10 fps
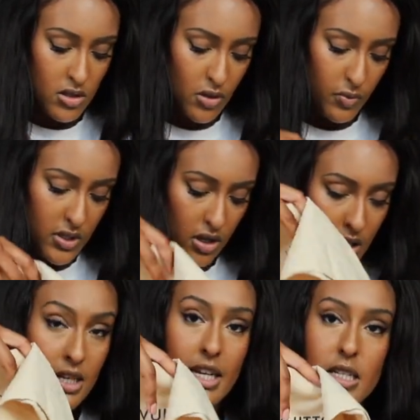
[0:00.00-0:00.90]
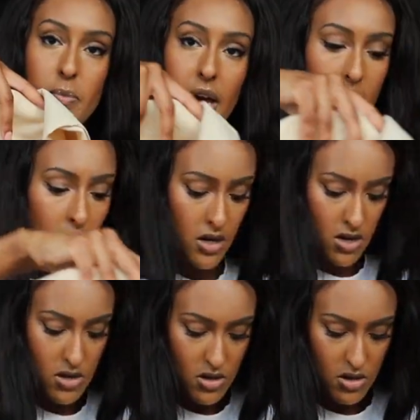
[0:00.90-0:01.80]
so we saw the desk
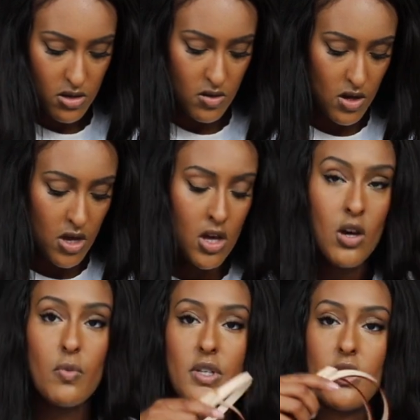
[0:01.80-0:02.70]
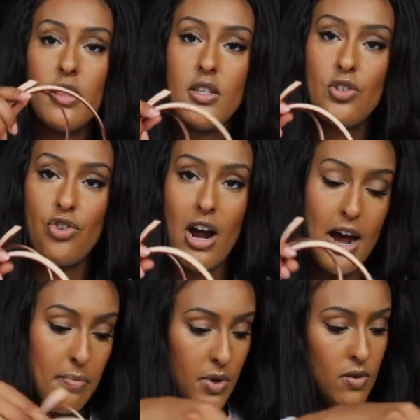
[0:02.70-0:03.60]
bag, we saw the
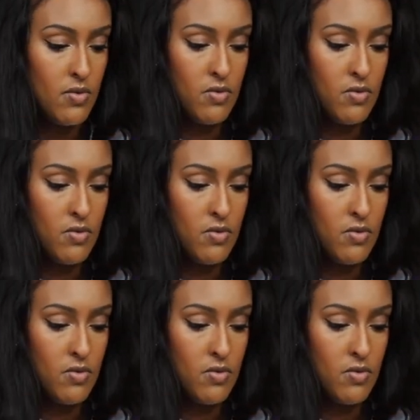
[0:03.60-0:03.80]
strap,